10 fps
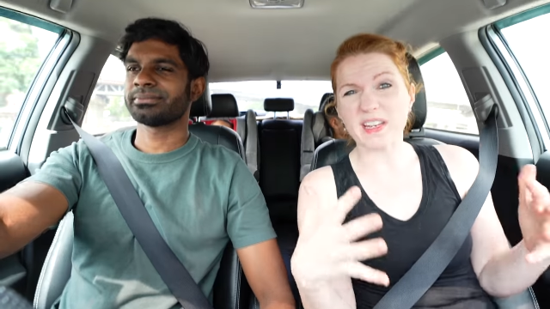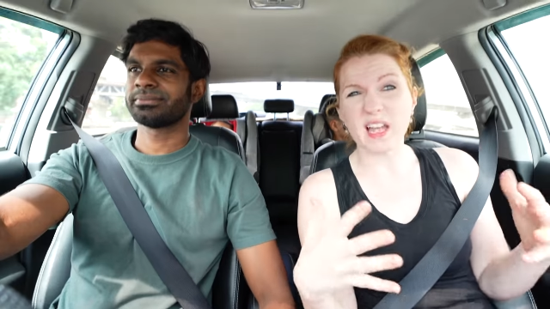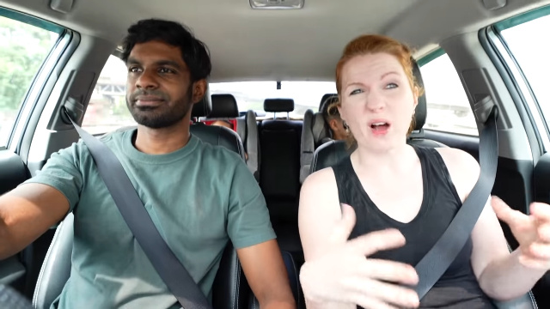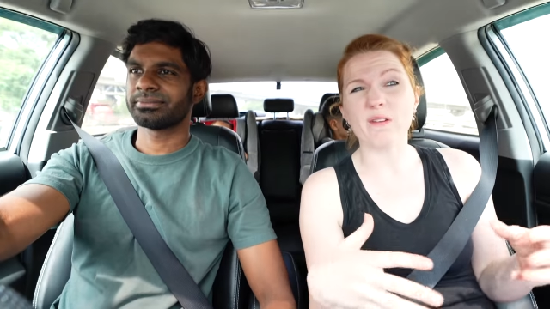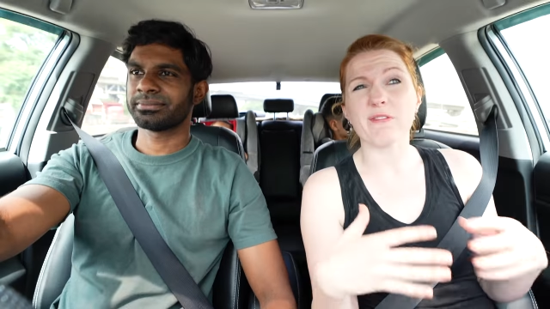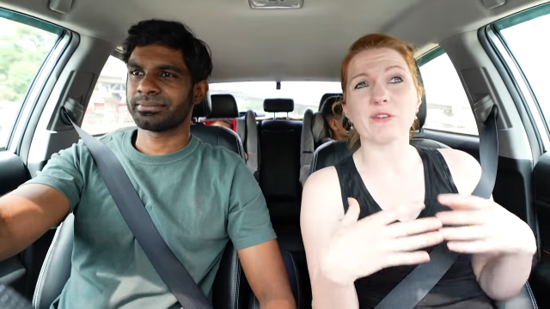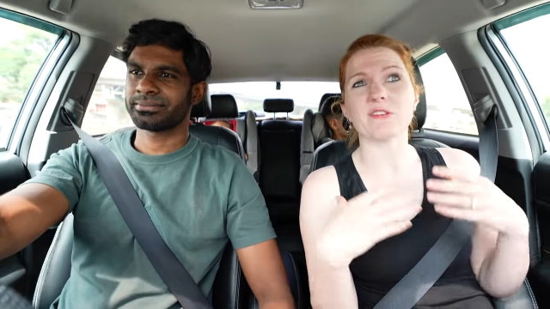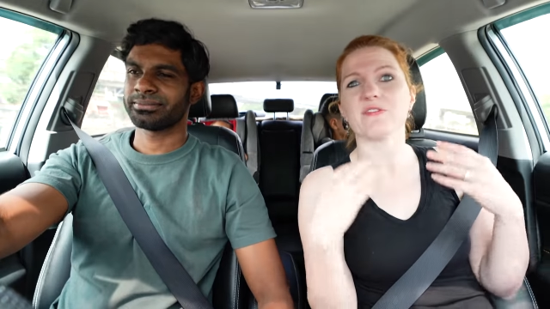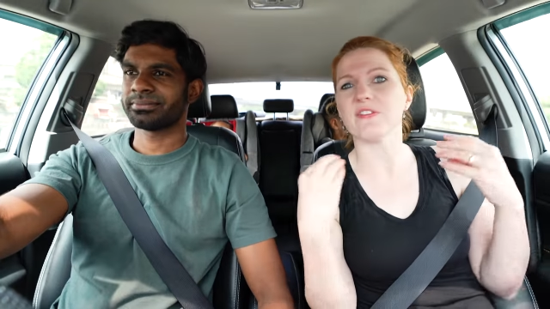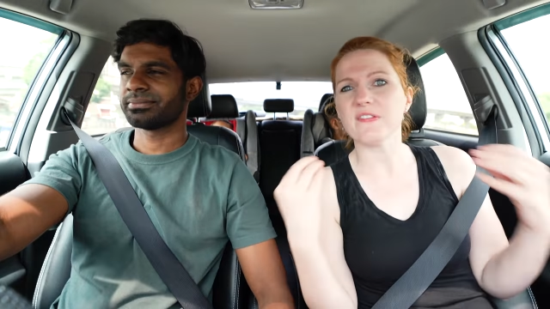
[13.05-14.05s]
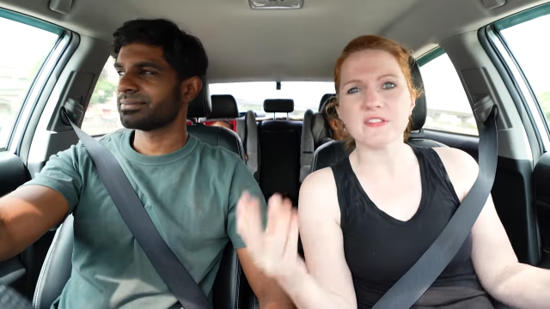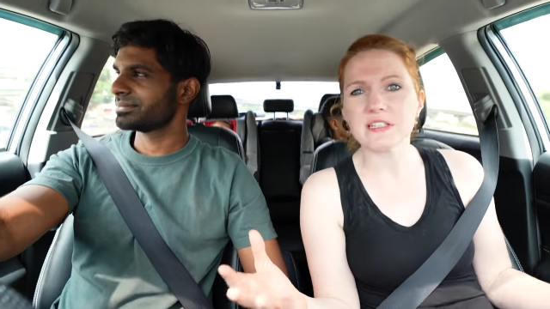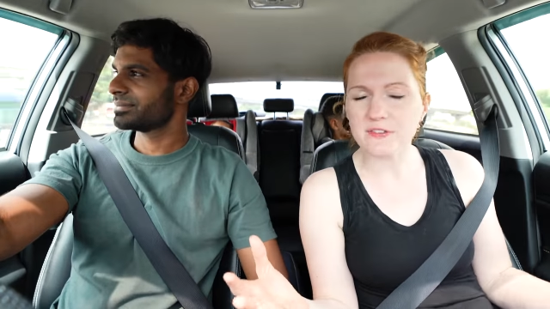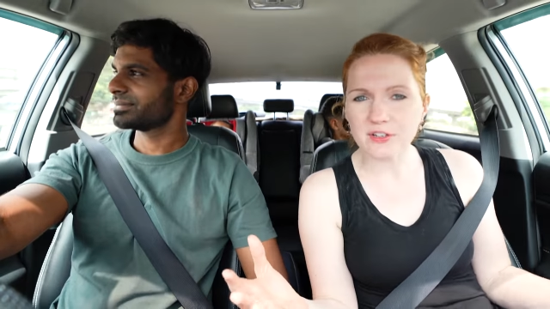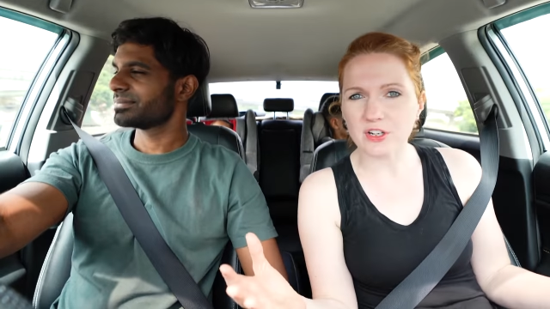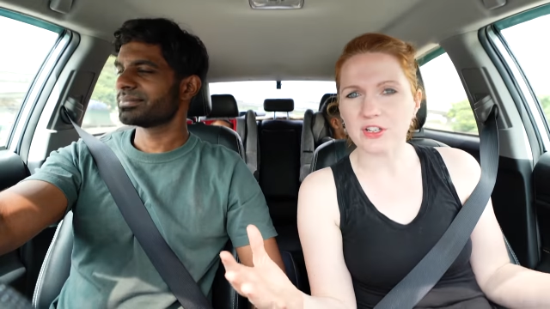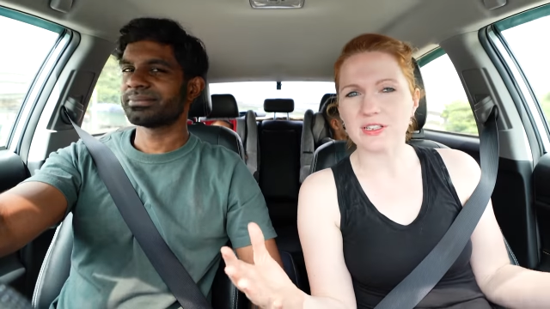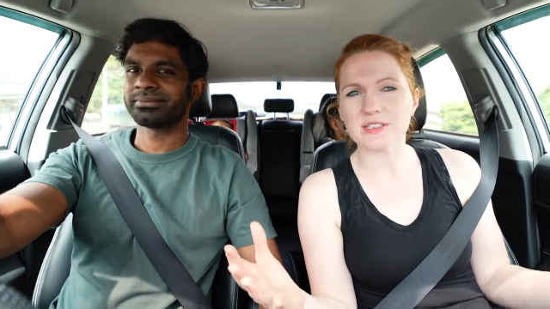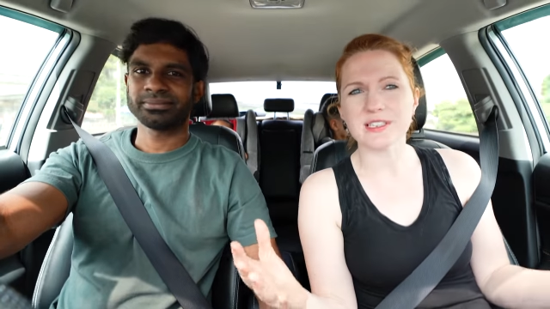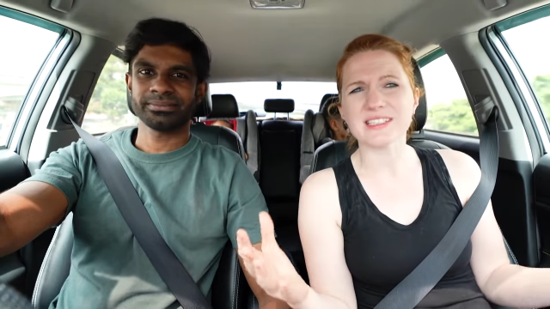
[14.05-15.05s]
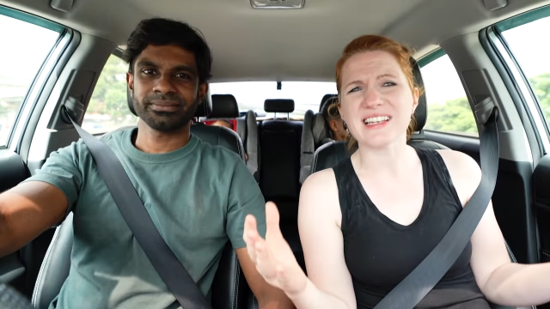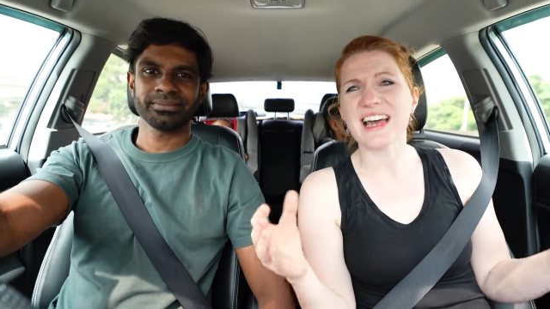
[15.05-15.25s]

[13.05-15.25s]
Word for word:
Speaker 1: account for over fifty different currencies.